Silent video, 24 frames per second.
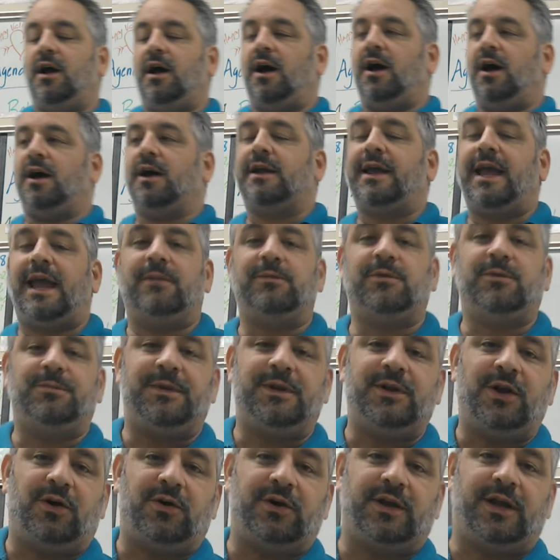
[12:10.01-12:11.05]
came to be
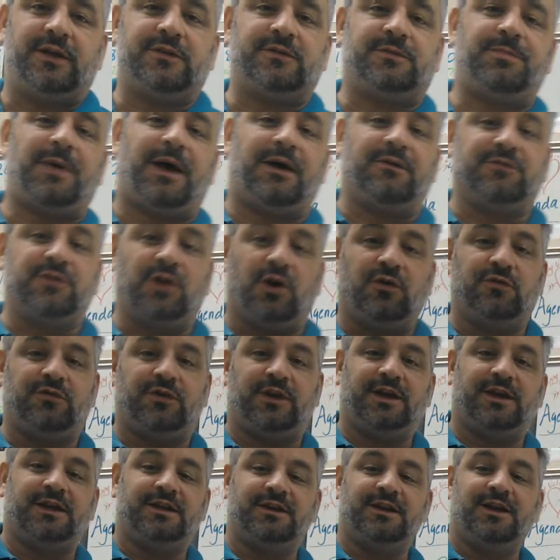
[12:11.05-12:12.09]
known as
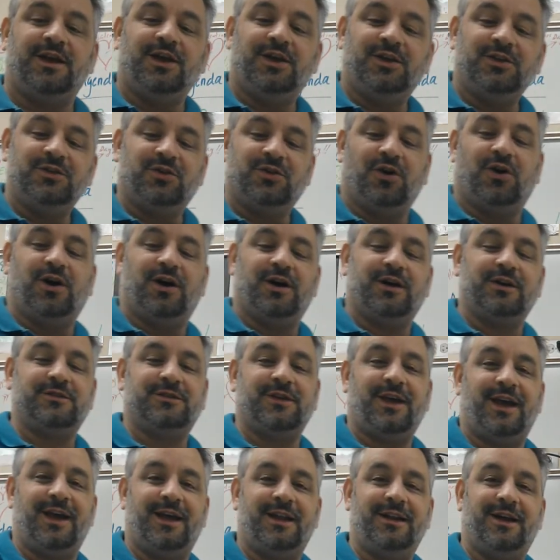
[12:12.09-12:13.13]
Pavlovian dogs,
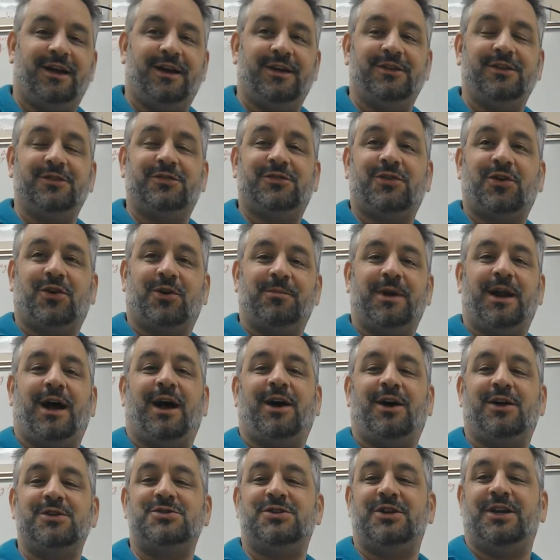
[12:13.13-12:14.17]
and this
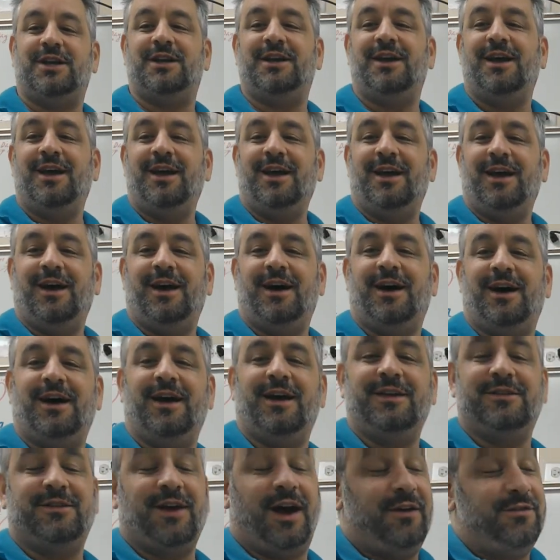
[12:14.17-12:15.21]
terminology is
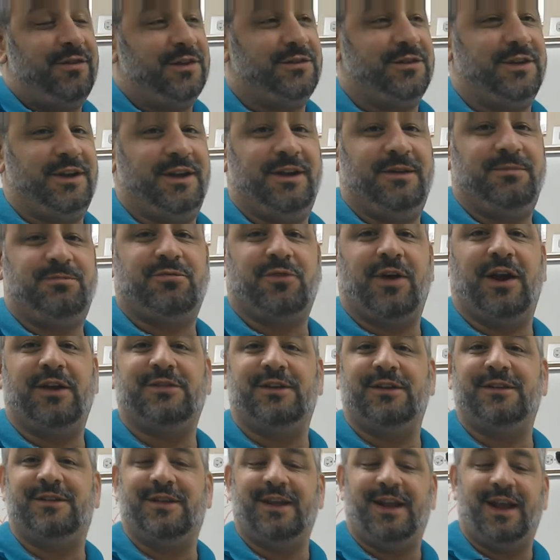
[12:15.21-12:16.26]
obviously
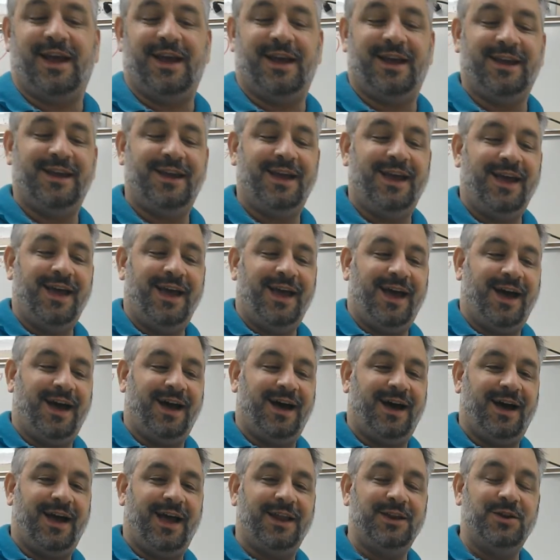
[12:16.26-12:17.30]
present today,
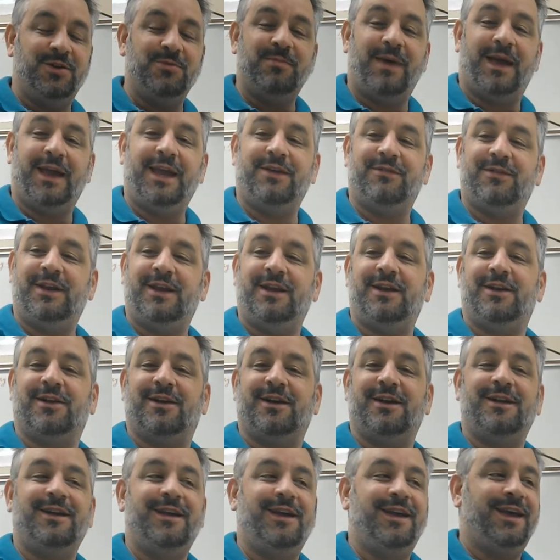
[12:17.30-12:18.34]
and you may even hear
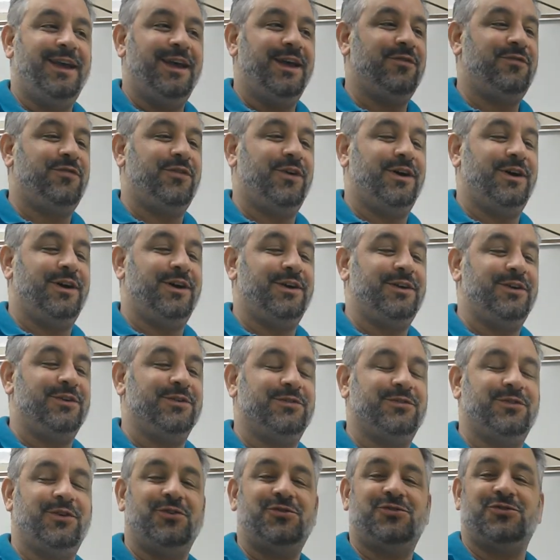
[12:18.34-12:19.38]
it if you're
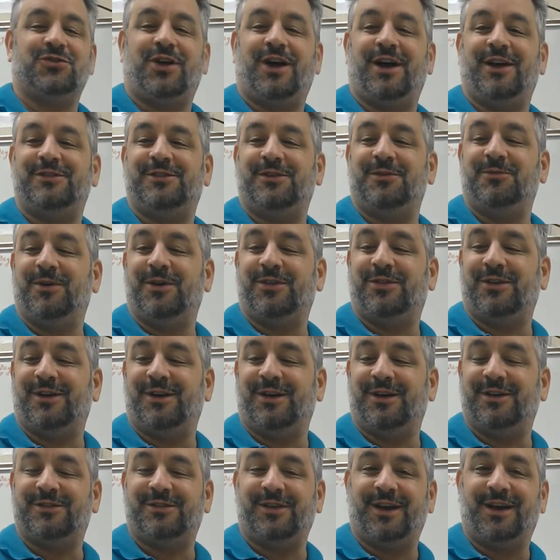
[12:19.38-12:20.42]
socializing with a
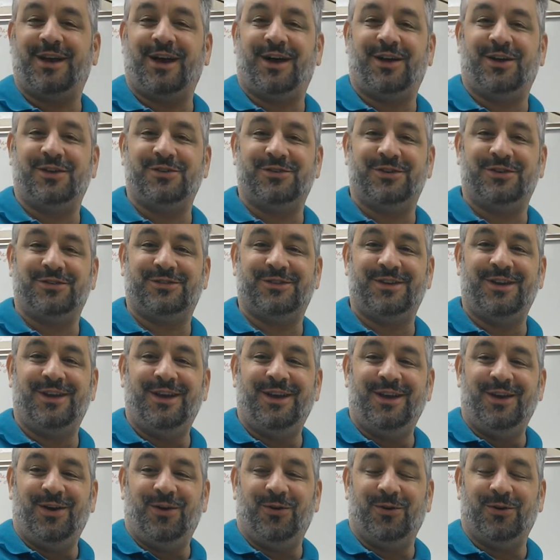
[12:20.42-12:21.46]
psychologist
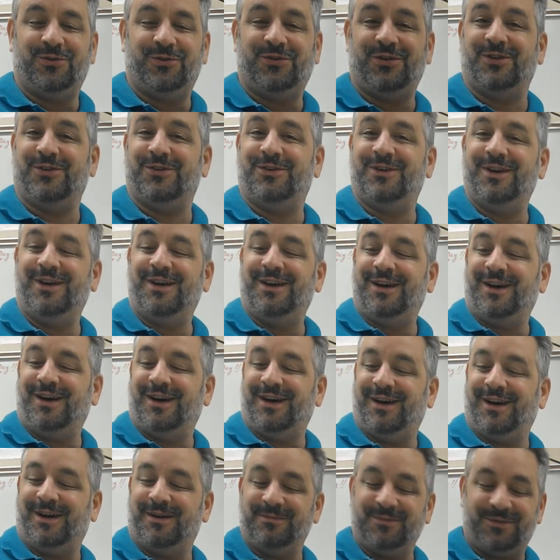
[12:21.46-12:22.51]
or two.
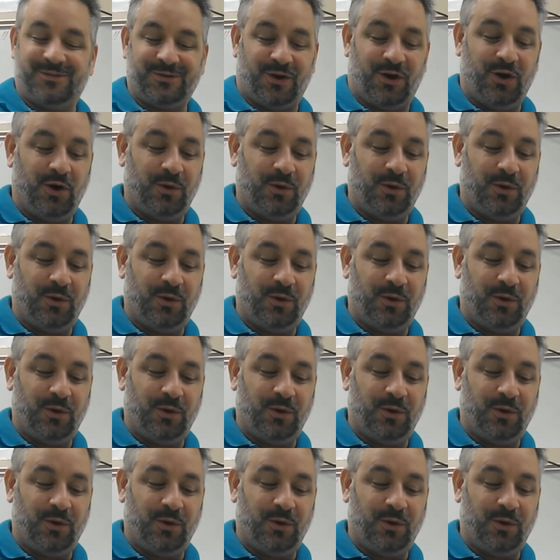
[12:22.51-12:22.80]
So I hope you